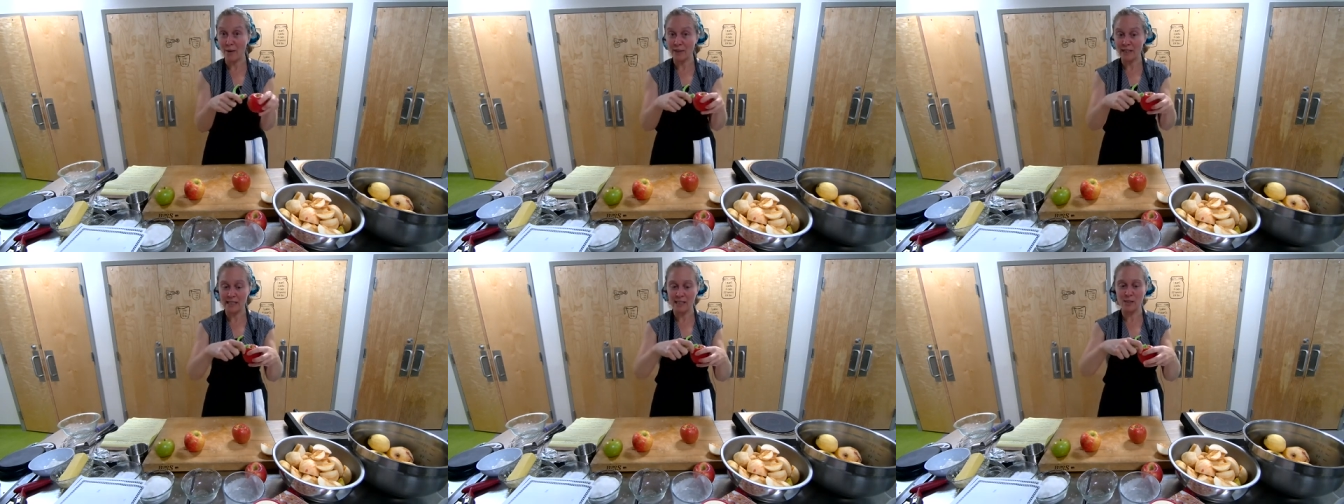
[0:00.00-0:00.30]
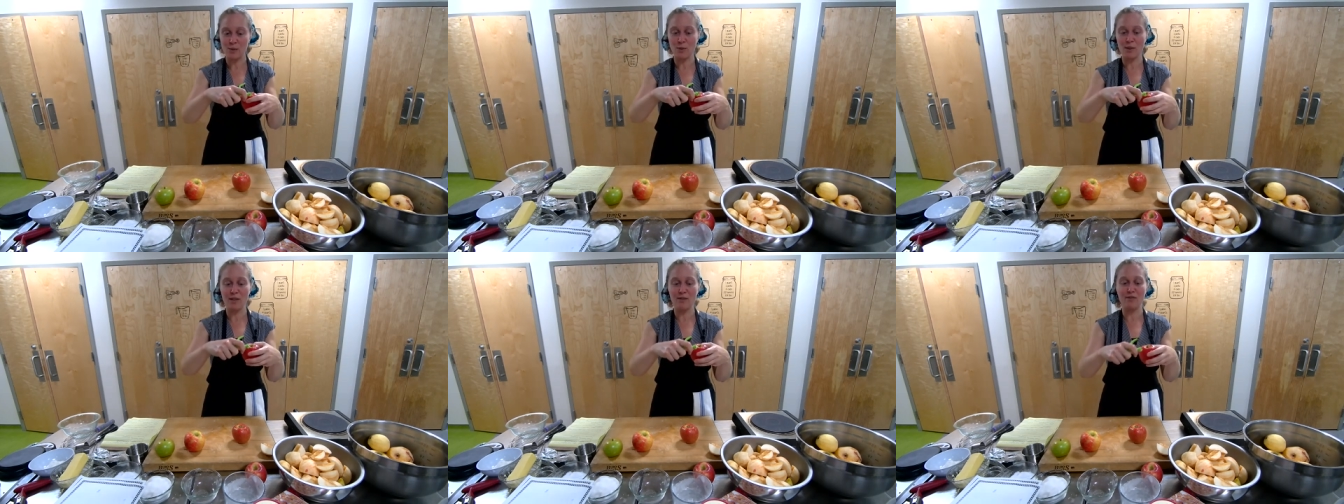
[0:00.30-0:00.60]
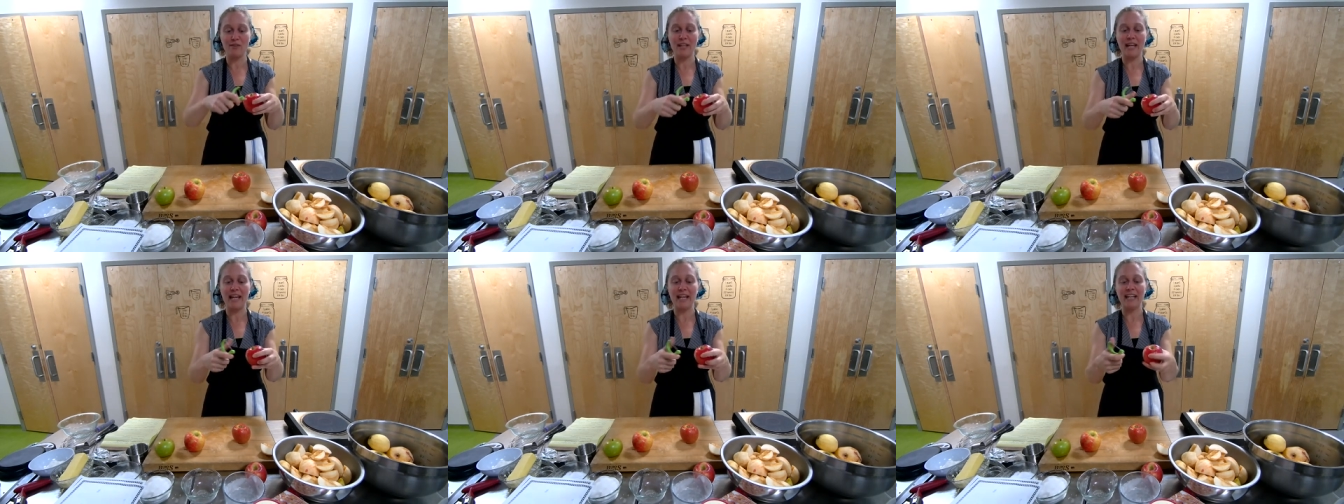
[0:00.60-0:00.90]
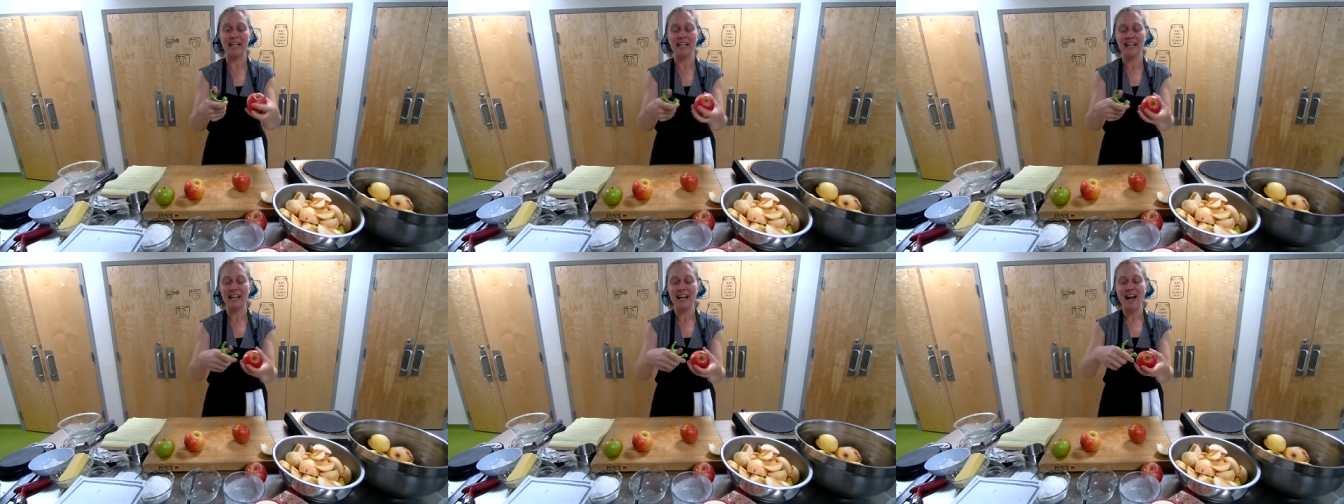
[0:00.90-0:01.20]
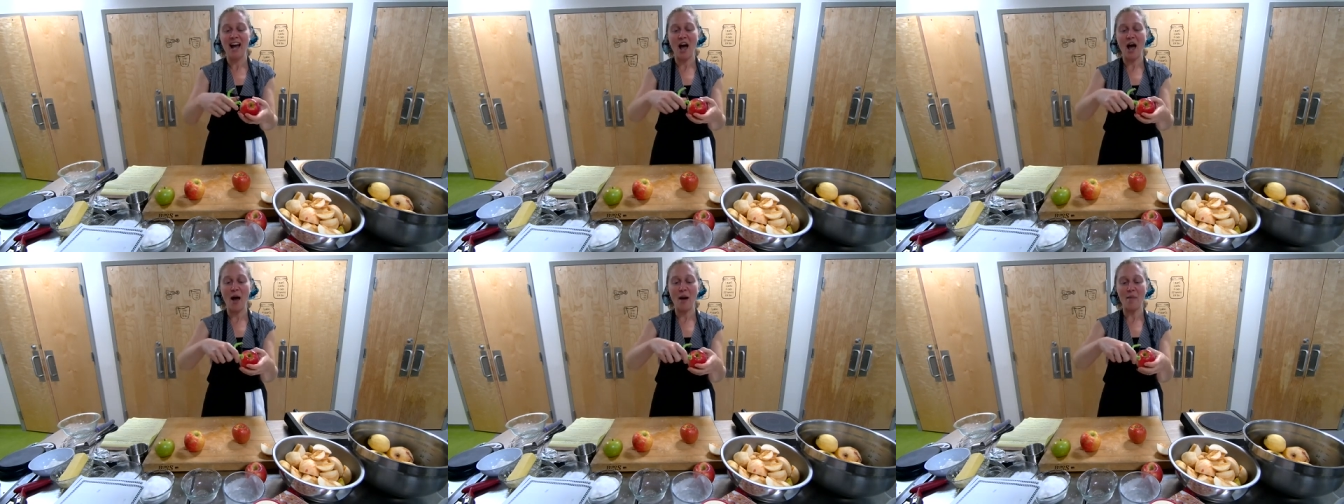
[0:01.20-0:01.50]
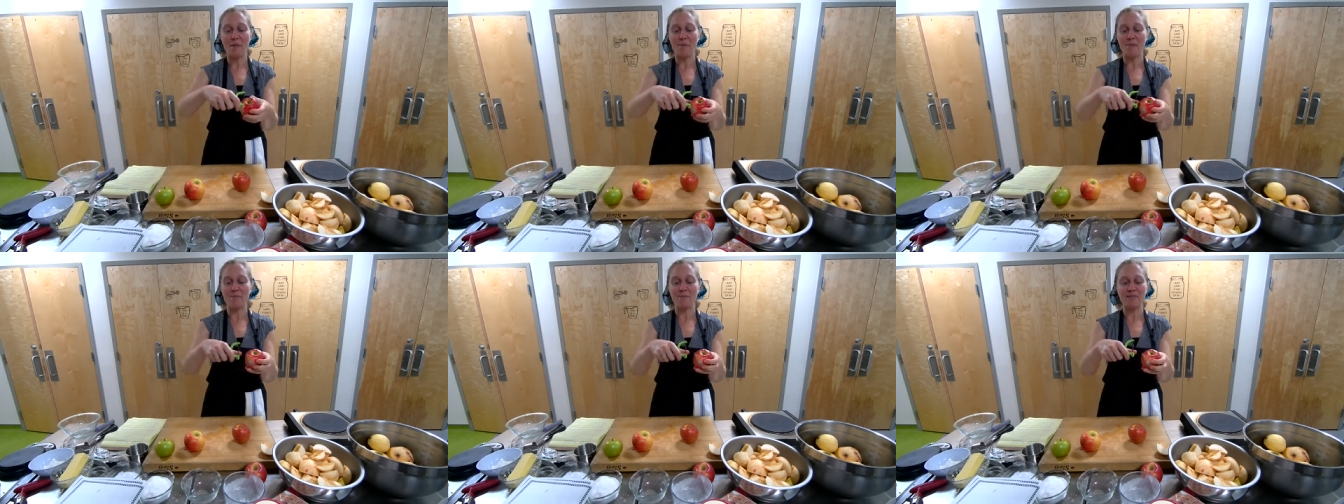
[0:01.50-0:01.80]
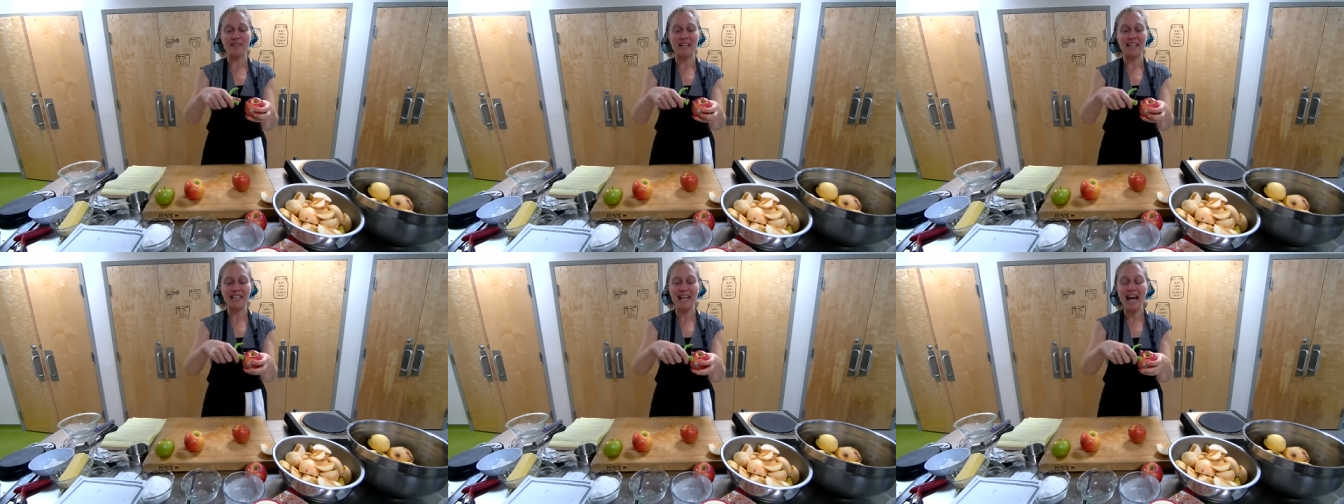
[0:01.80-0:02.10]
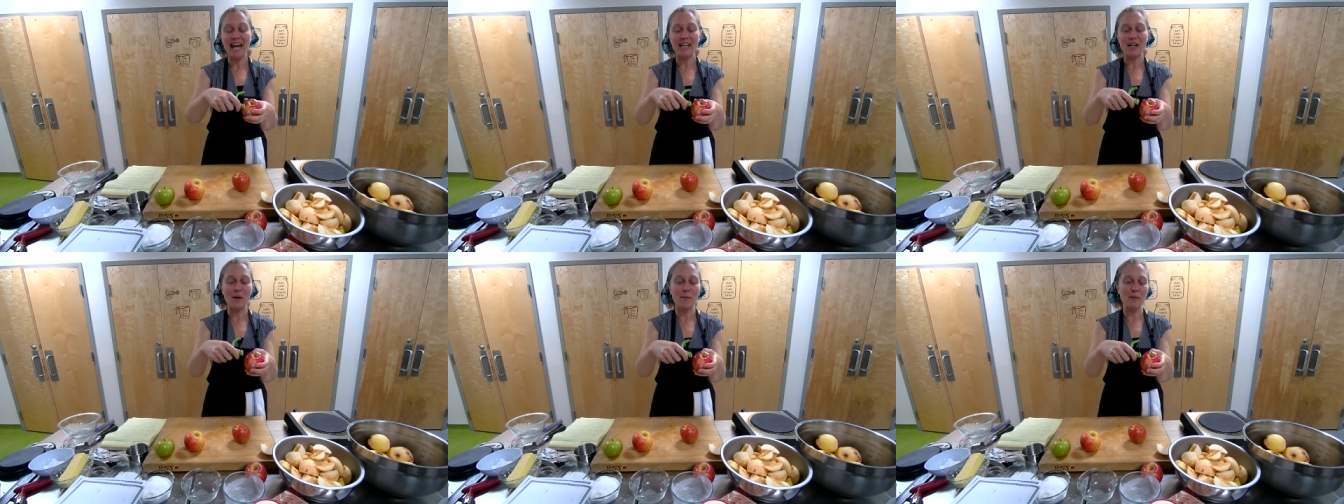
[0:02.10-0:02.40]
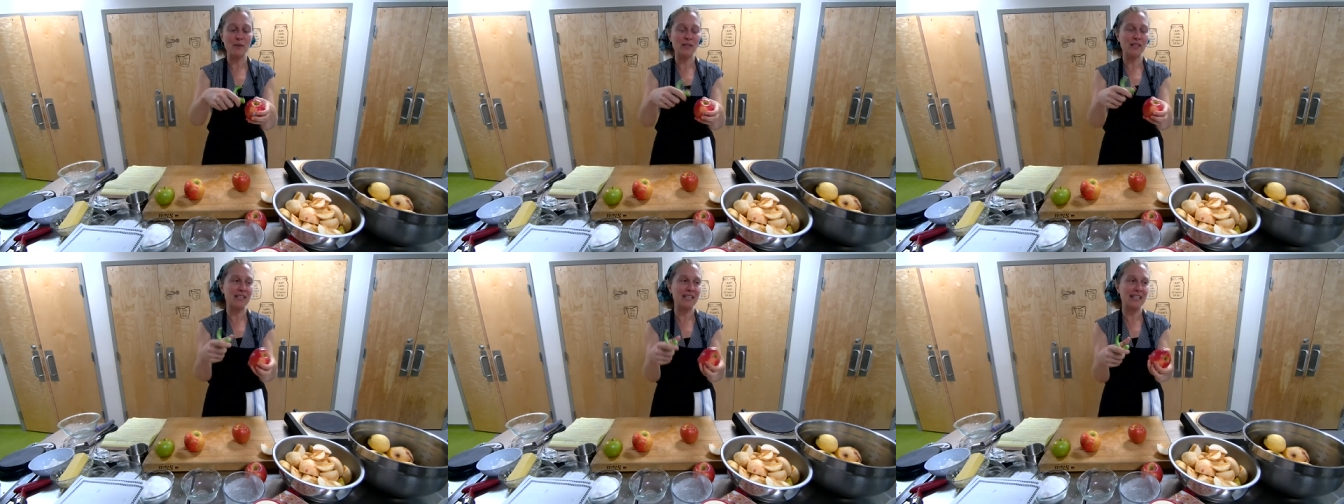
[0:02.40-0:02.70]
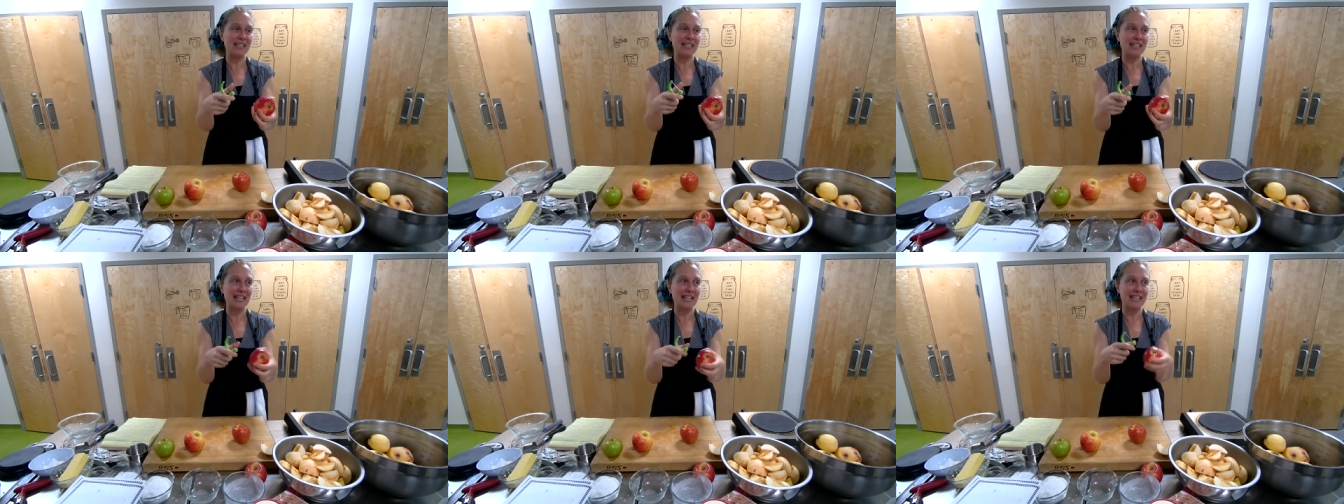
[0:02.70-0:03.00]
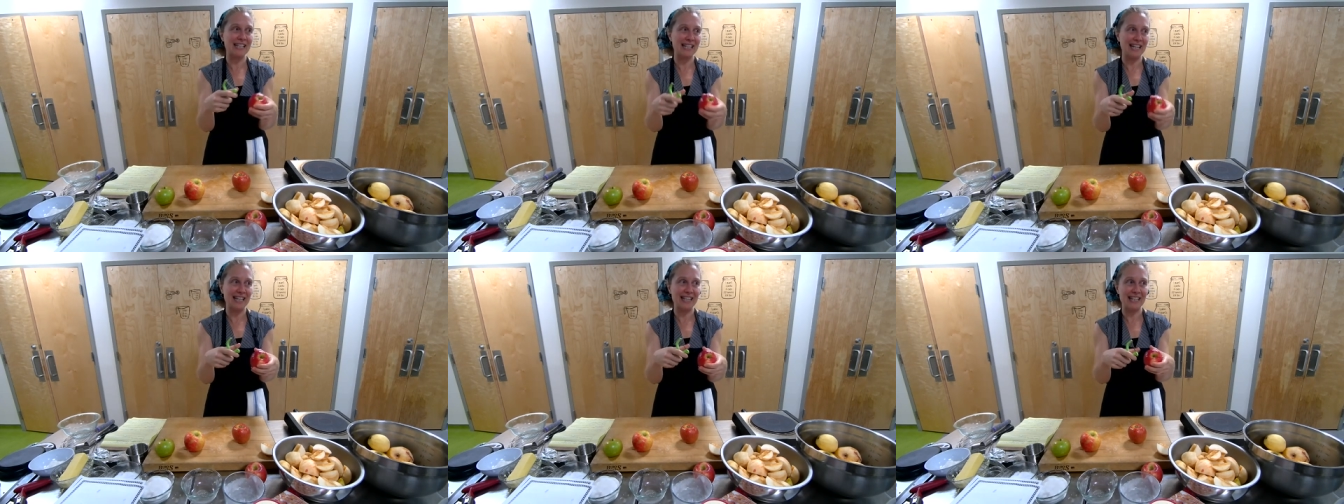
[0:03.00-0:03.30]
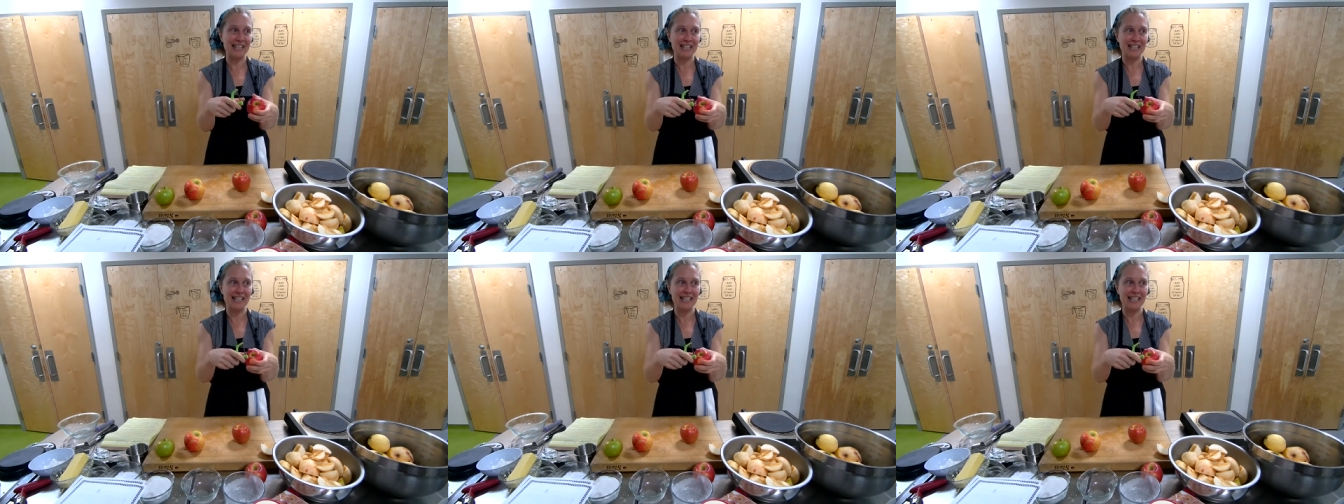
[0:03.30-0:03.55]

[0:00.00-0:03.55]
It's sort of like, it's like this,